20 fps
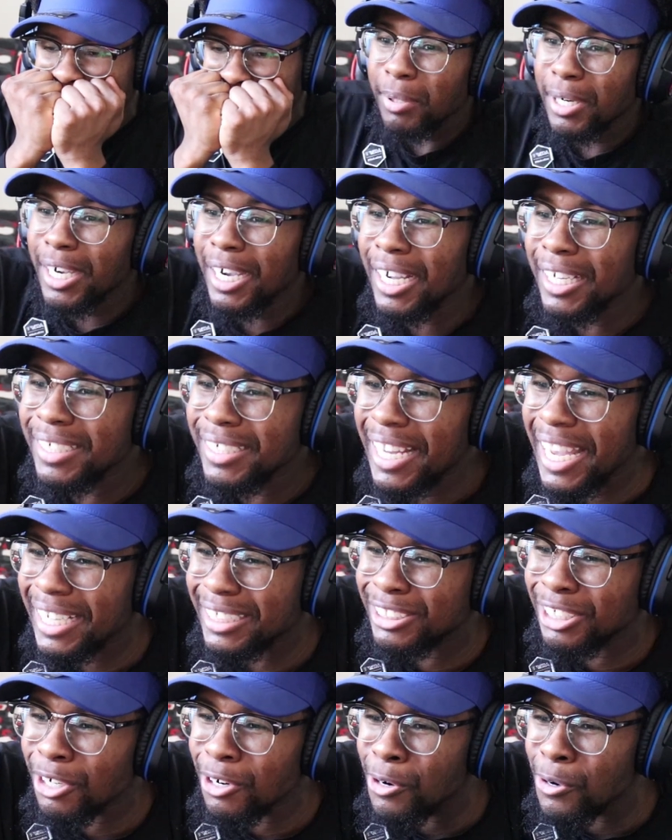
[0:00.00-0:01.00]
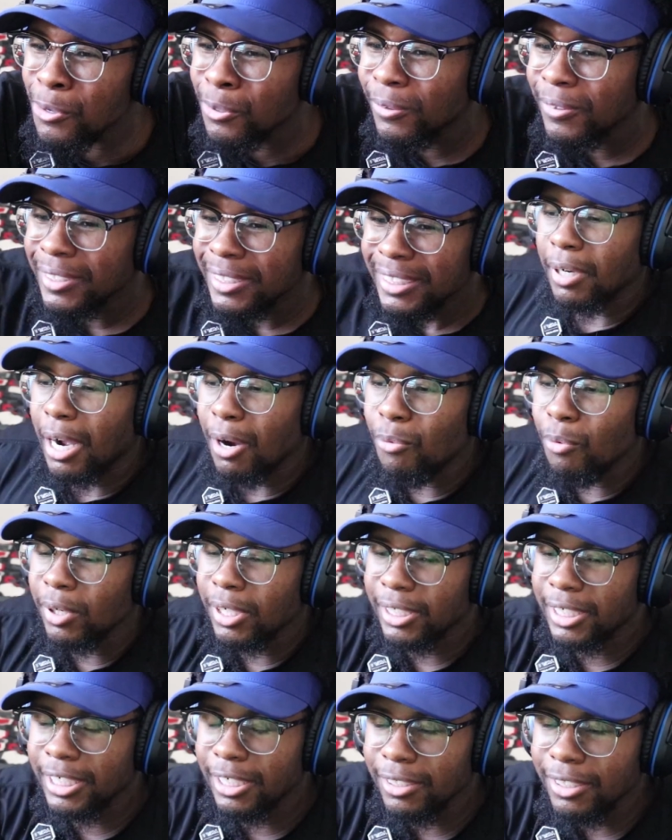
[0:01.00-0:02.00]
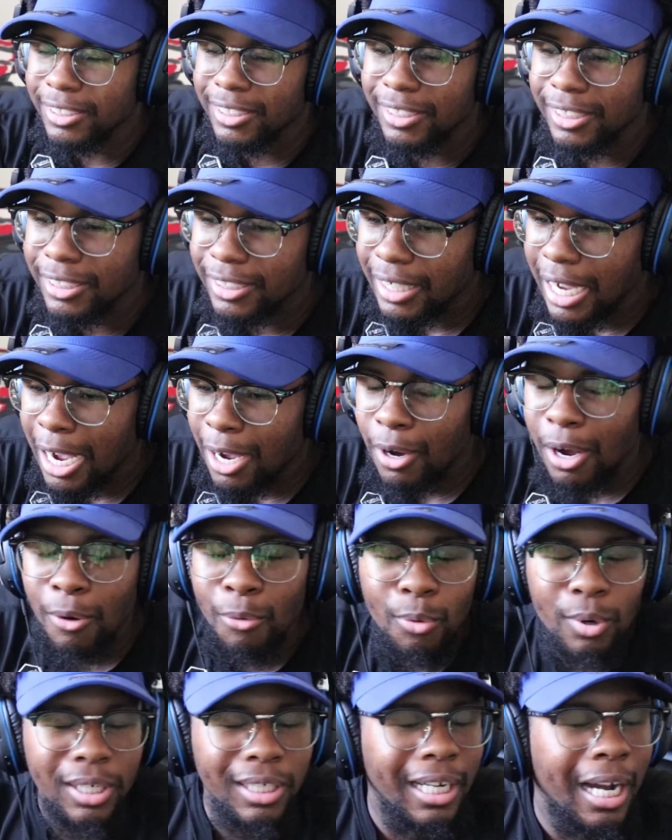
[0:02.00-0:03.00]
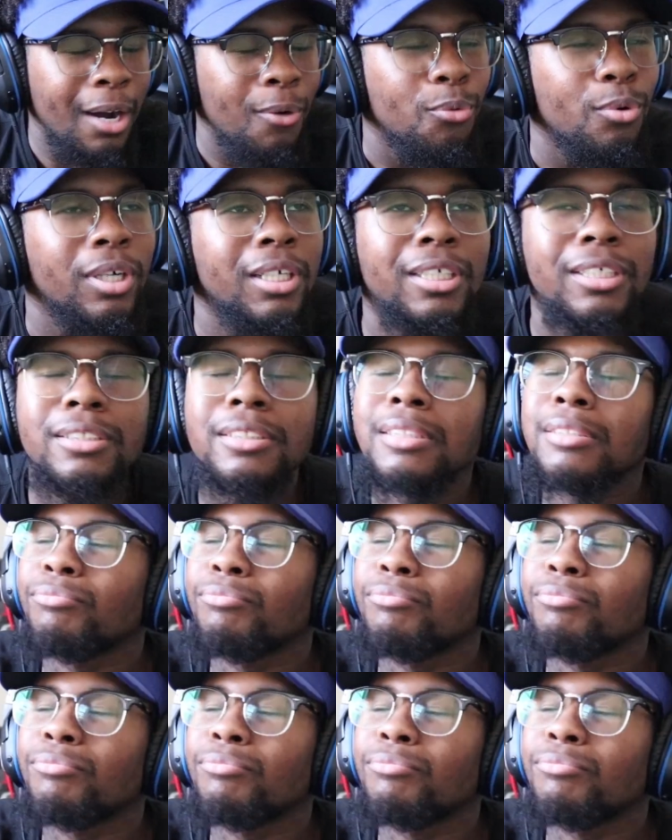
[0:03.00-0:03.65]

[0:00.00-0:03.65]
Bro, her neck too. Bro, I wanna kill this nigga. I wanna.